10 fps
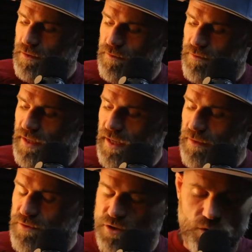Yeah,
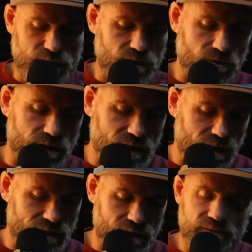totally agree.
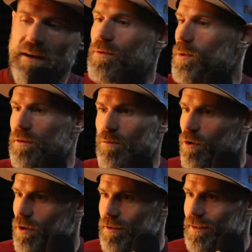Everybody can
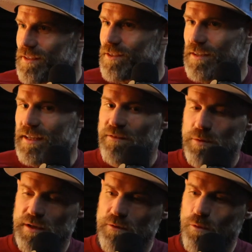walk. That's the thing.
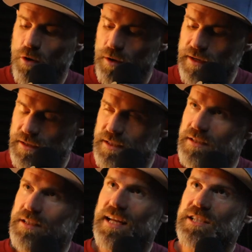Everybody can walk, and
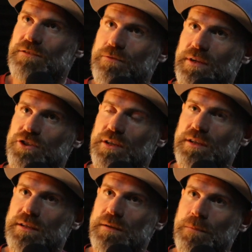it's less friction.
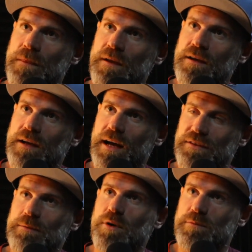And I
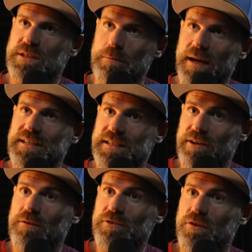think probably the mindset
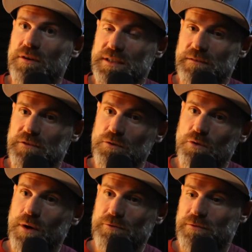of it all is if you
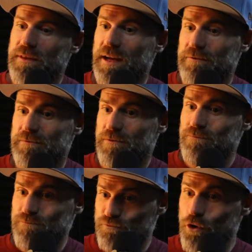go out for that
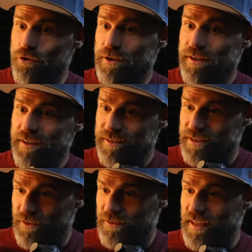run
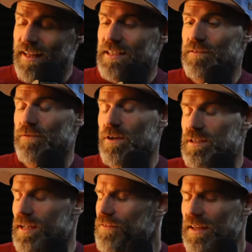to think that's the first
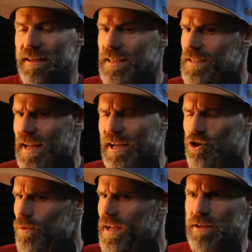thing. I think this is an
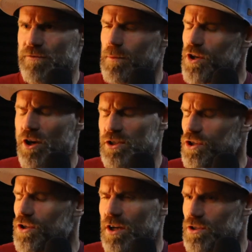ingrained from years
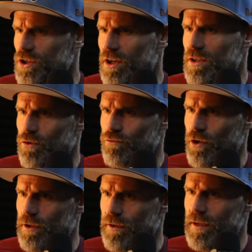and years and years they were
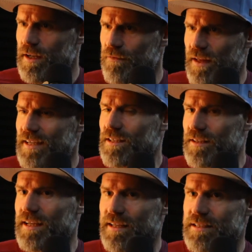running. That's the
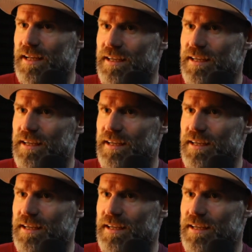thing. It's